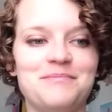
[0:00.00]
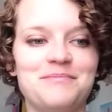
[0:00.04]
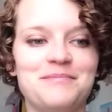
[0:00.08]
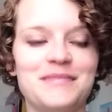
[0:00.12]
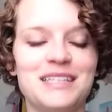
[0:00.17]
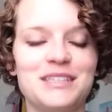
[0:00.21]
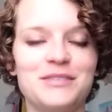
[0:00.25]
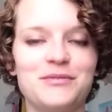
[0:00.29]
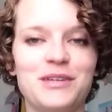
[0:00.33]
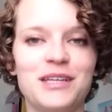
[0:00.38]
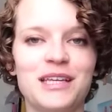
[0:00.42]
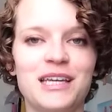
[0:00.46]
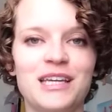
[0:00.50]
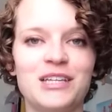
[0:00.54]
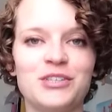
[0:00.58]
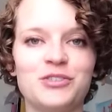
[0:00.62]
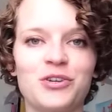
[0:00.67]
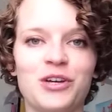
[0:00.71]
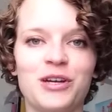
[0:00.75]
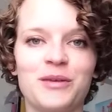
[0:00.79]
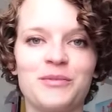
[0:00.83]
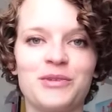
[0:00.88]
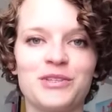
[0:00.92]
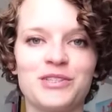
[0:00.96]
it's really
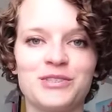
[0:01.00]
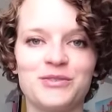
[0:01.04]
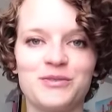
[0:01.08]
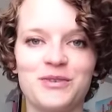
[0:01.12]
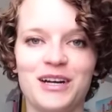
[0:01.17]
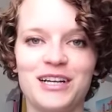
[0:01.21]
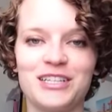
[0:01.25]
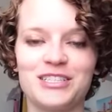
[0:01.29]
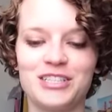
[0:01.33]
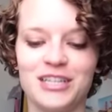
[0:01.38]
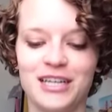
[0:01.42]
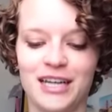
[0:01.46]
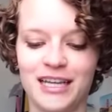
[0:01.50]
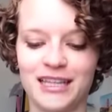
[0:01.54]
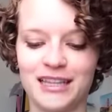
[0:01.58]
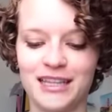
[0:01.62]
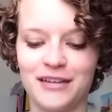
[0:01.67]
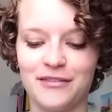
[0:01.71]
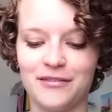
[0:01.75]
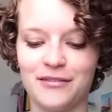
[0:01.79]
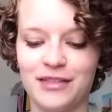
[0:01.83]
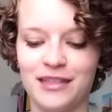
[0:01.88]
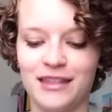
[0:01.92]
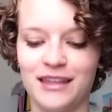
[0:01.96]
enjoyable to watch, and I
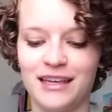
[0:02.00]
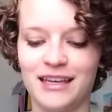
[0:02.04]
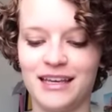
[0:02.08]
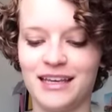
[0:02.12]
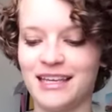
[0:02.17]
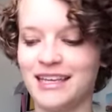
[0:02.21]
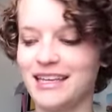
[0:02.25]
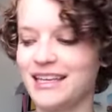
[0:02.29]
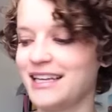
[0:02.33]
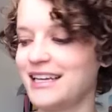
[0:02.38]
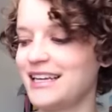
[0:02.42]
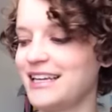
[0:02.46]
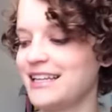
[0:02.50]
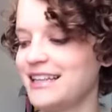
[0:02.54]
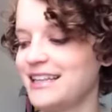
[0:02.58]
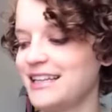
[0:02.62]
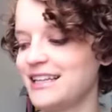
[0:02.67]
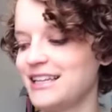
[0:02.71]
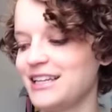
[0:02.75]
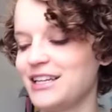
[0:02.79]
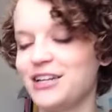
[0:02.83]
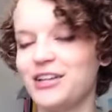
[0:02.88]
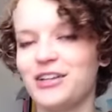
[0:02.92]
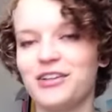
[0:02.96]
love the
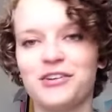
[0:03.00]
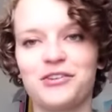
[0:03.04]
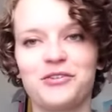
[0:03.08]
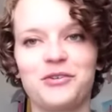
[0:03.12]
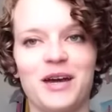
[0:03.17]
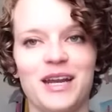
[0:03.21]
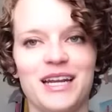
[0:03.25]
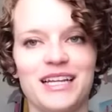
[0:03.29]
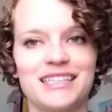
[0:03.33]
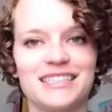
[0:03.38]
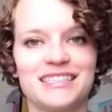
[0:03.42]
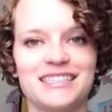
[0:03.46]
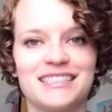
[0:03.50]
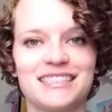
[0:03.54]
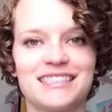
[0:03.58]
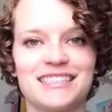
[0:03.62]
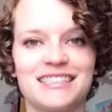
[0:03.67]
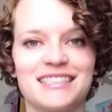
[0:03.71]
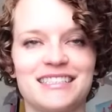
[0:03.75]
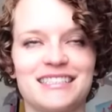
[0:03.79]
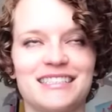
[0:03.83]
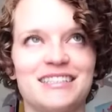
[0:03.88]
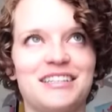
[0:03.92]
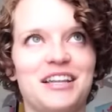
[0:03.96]
little credits,
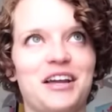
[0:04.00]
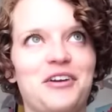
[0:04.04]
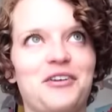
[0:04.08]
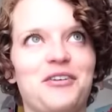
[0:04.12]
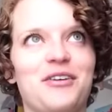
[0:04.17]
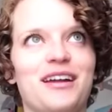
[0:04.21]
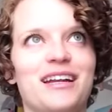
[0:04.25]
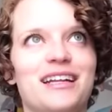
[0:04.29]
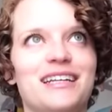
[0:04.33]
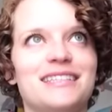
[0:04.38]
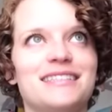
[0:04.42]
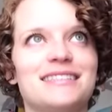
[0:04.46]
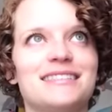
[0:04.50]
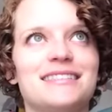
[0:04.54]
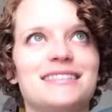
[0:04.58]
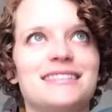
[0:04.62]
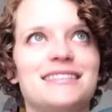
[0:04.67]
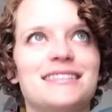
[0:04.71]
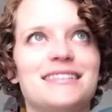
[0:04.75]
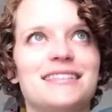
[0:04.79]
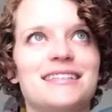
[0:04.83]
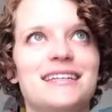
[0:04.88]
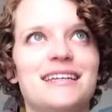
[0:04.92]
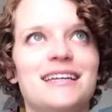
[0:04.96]
not credits,
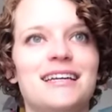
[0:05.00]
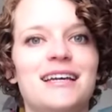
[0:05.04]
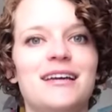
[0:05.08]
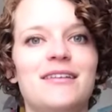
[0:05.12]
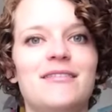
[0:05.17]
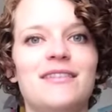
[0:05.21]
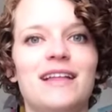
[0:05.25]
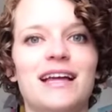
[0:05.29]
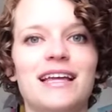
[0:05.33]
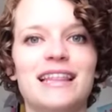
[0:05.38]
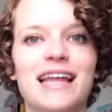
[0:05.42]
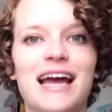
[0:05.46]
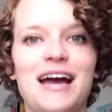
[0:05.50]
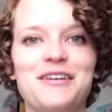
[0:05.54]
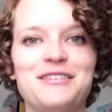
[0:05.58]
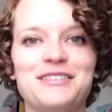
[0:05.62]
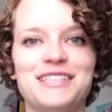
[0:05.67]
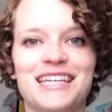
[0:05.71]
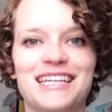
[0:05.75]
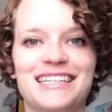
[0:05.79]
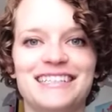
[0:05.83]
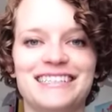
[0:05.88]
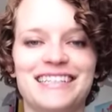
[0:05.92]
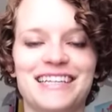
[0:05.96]
like the
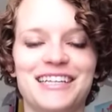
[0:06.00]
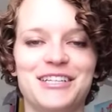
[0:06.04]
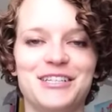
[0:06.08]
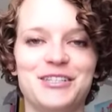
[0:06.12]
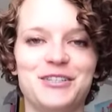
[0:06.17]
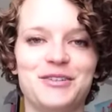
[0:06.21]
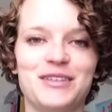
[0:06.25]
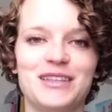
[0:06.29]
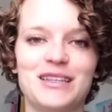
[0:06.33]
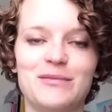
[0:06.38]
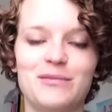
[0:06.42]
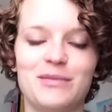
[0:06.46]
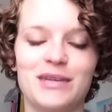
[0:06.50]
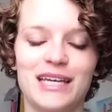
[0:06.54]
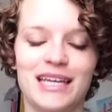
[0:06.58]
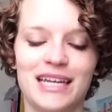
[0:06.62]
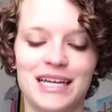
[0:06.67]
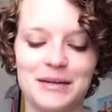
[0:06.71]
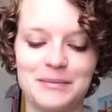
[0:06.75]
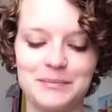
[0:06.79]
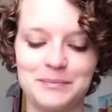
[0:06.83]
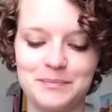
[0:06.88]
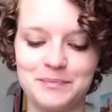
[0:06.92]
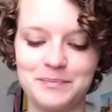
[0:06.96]
outtakes that you do at the
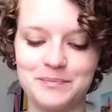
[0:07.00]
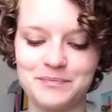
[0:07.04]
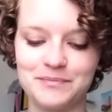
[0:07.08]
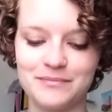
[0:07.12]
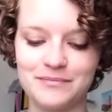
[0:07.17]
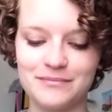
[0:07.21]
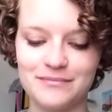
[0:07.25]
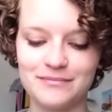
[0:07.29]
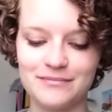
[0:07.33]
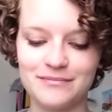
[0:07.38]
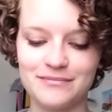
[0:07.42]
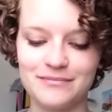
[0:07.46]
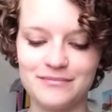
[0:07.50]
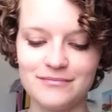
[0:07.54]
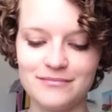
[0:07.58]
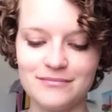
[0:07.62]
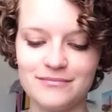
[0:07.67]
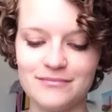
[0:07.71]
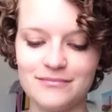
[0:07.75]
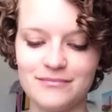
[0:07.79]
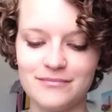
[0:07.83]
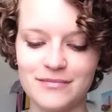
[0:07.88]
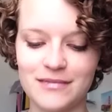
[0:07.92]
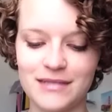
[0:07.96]
beginning.
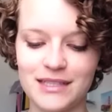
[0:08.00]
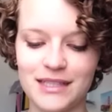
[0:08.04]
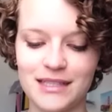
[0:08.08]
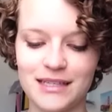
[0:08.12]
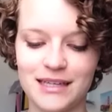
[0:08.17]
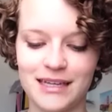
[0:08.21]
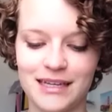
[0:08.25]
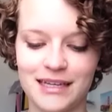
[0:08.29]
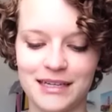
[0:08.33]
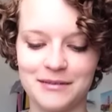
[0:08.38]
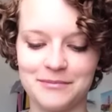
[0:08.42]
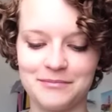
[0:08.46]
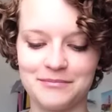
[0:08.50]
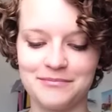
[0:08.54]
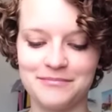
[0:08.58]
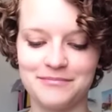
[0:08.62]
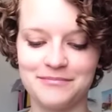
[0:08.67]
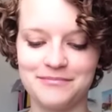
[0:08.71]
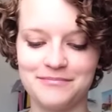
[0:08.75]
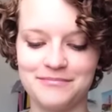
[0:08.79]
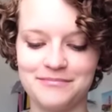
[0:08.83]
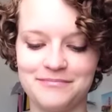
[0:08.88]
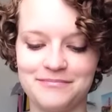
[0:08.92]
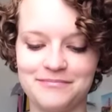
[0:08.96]

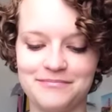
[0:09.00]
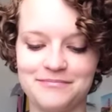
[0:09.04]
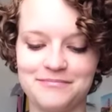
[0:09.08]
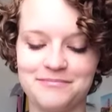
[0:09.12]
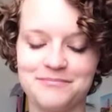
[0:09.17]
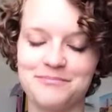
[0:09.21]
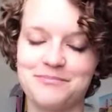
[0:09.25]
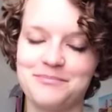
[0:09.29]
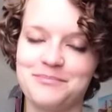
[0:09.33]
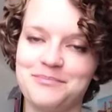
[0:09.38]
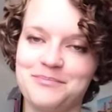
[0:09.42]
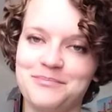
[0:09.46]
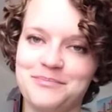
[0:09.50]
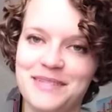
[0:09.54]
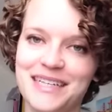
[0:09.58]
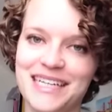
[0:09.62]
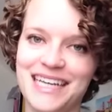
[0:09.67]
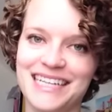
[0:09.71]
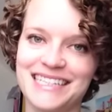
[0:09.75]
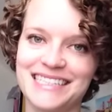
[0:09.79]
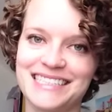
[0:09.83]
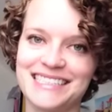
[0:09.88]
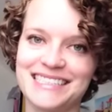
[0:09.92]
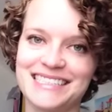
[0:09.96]
But
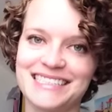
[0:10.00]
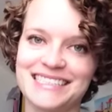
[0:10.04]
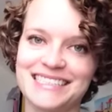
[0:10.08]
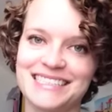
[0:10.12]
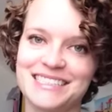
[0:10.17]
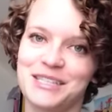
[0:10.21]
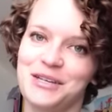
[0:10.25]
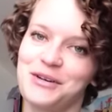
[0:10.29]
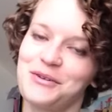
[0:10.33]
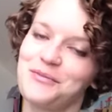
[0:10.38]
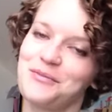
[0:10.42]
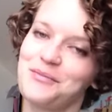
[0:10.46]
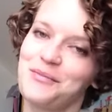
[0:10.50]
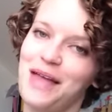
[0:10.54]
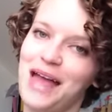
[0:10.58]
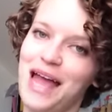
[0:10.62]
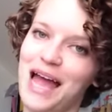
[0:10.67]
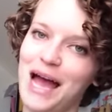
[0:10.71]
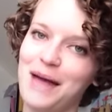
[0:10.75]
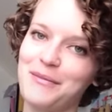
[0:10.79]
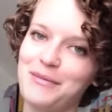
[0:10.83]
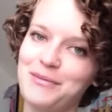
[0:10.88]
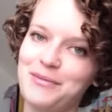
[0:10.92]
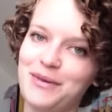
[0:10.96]
yes, so
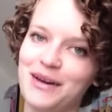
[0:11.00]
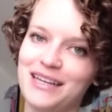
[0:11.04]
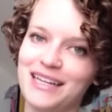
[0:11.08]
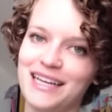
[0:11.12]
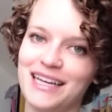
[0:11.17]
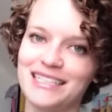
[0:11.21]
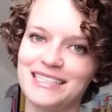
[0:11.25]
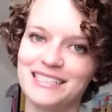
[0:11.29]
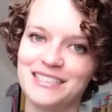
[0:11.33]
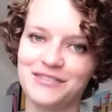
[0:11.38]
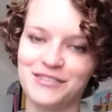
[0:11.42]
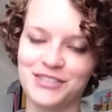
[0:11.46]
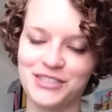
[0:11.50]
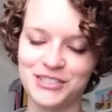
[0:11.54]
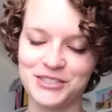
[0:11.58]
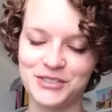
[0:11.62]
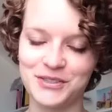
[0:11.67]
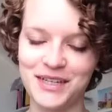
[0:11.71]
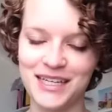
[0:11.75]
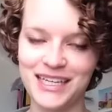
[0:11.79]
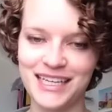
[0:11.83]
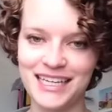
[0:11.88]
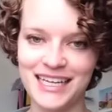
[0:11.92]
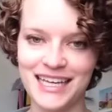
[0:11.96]
happy
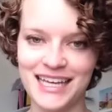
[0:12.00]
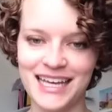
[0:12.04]
podcastiversary.